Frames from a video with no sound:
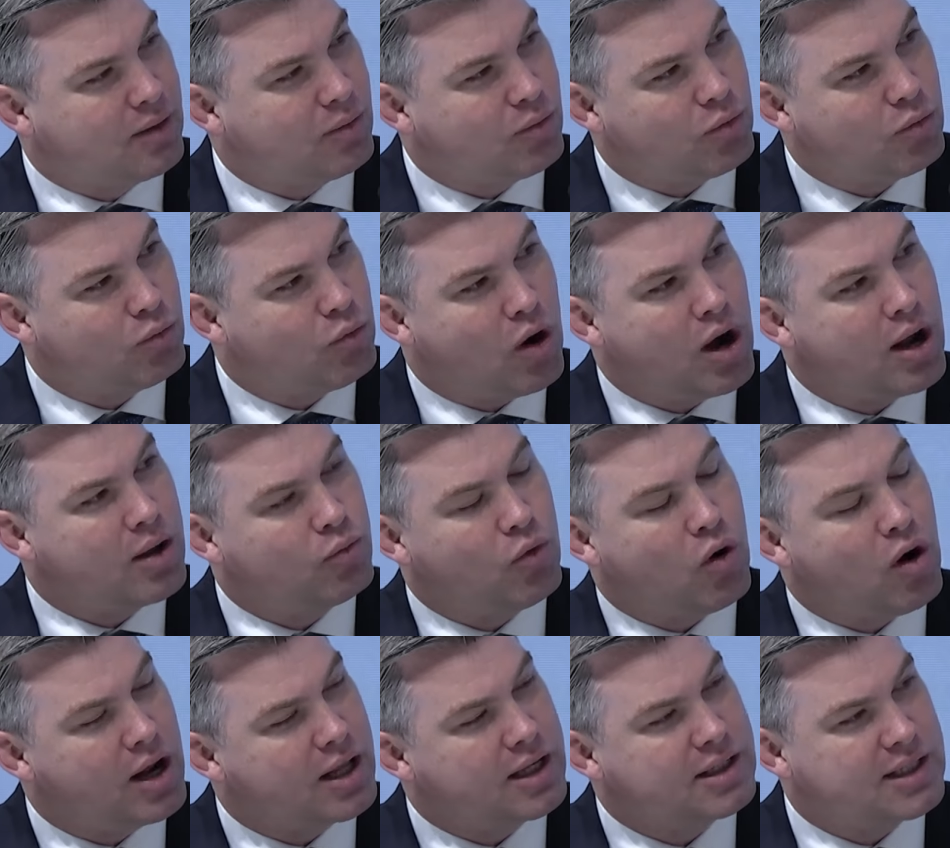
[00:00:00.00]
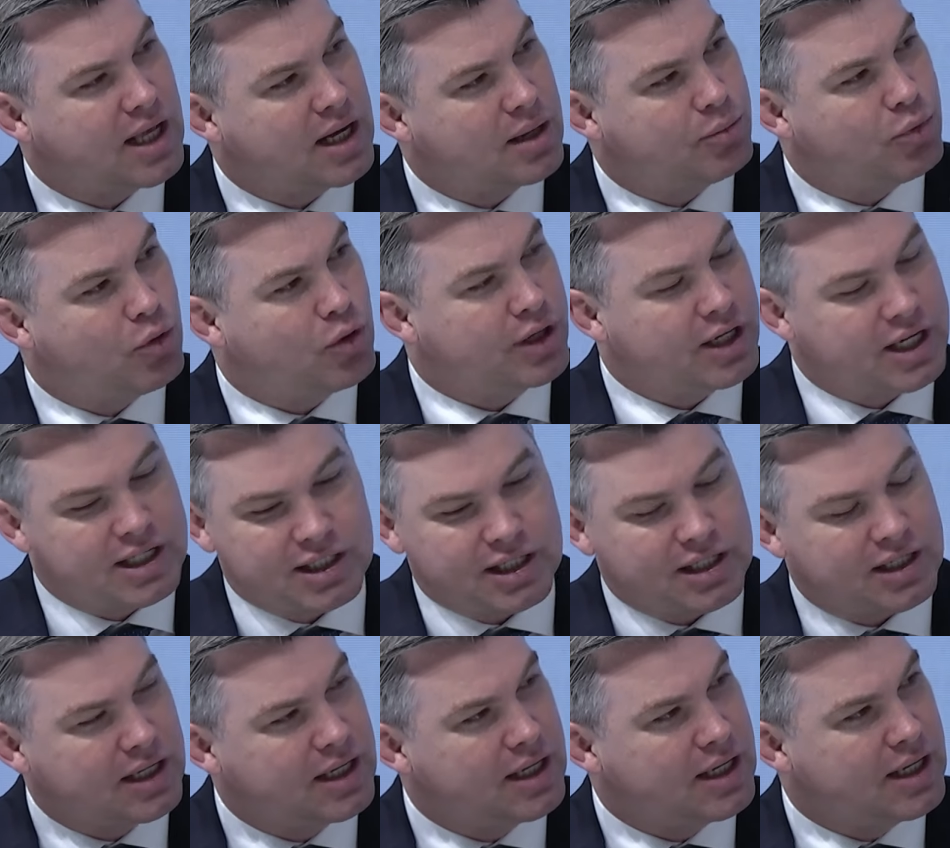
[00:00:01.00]
Why is that important? Is
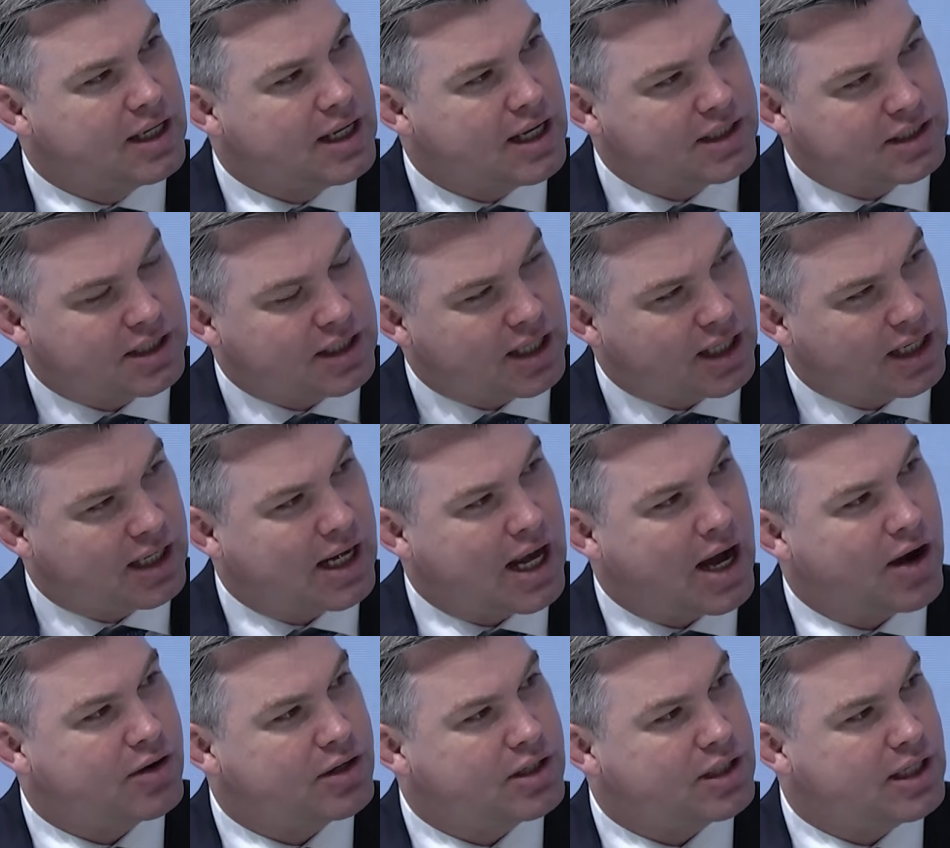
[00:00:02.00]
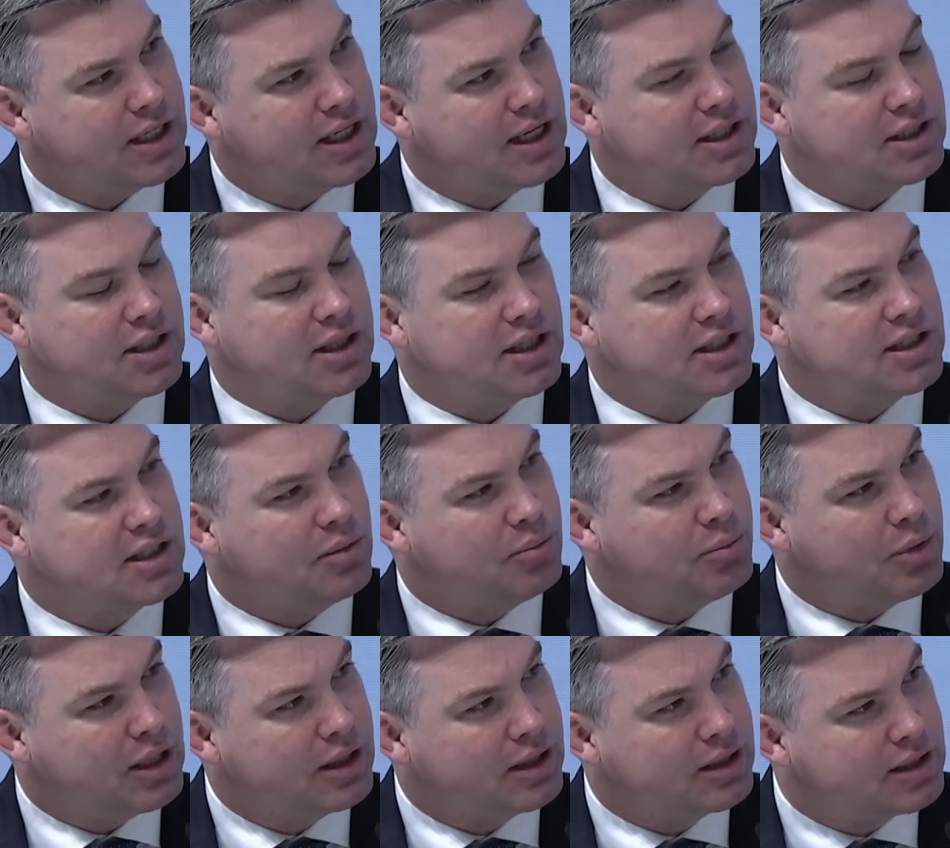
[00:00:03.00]
it the clarity? Is it the
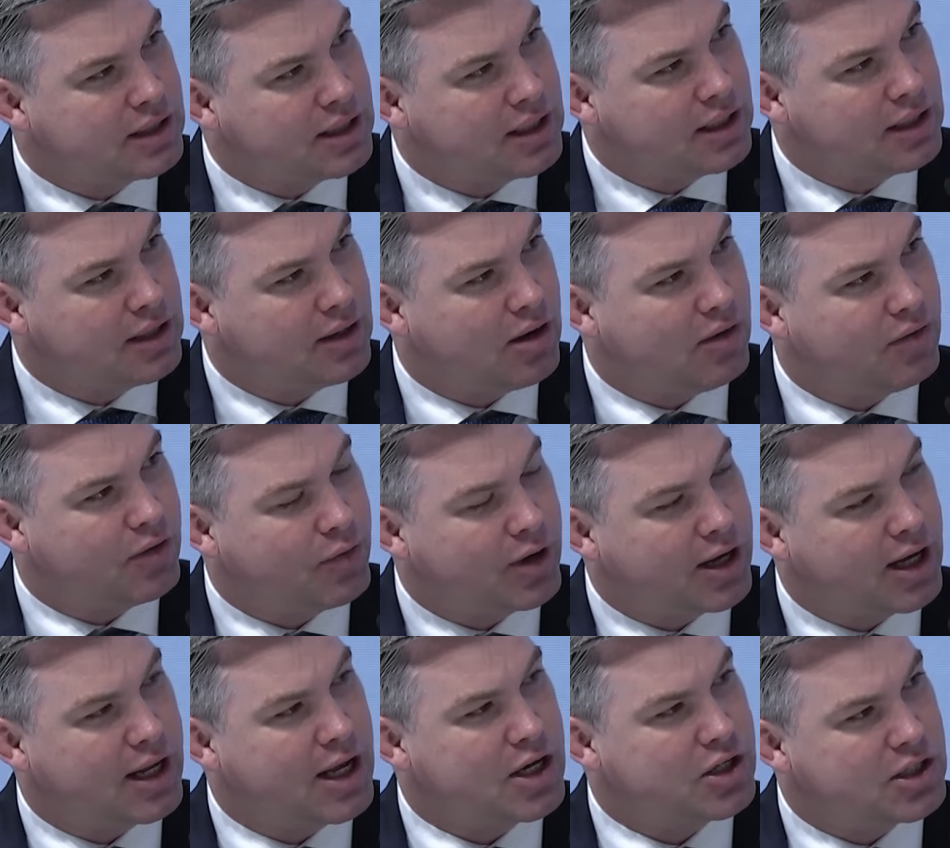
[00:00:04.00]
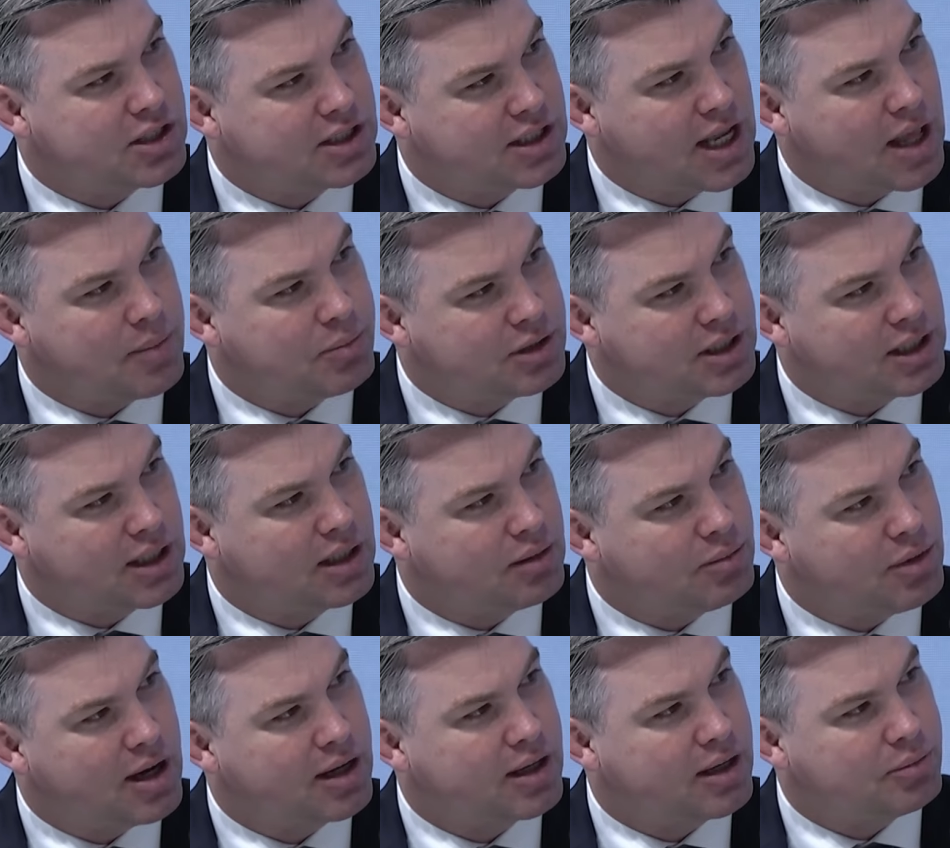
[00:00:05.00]
stability of the regulations in that particular
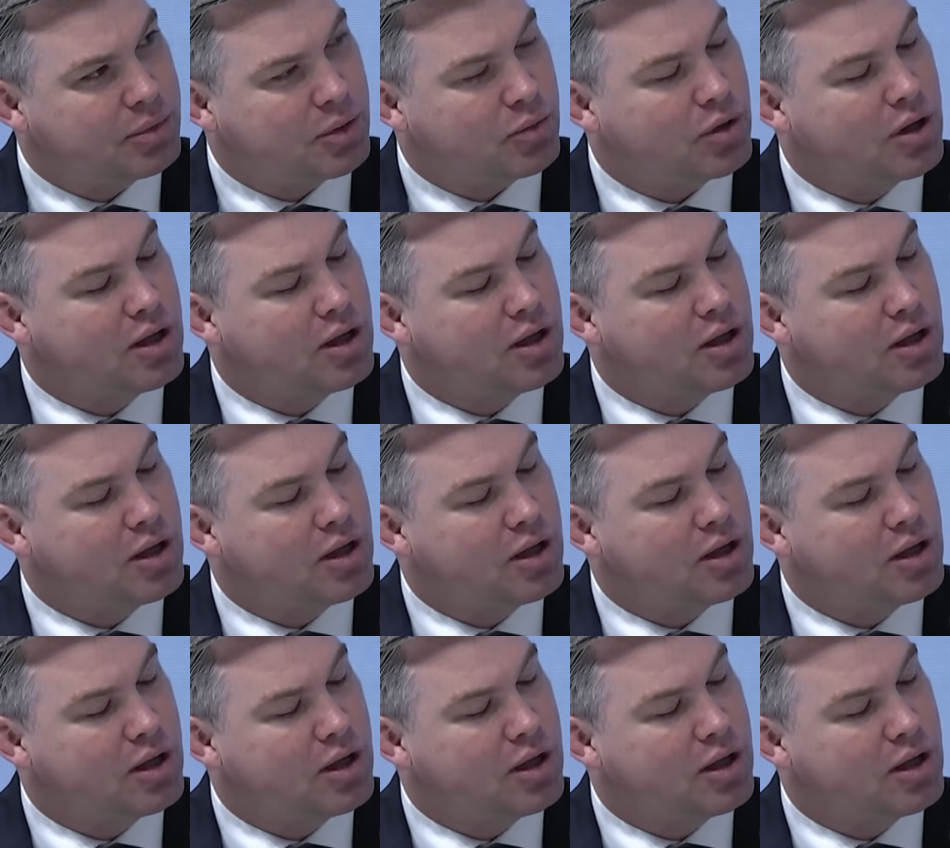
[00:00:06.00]
market?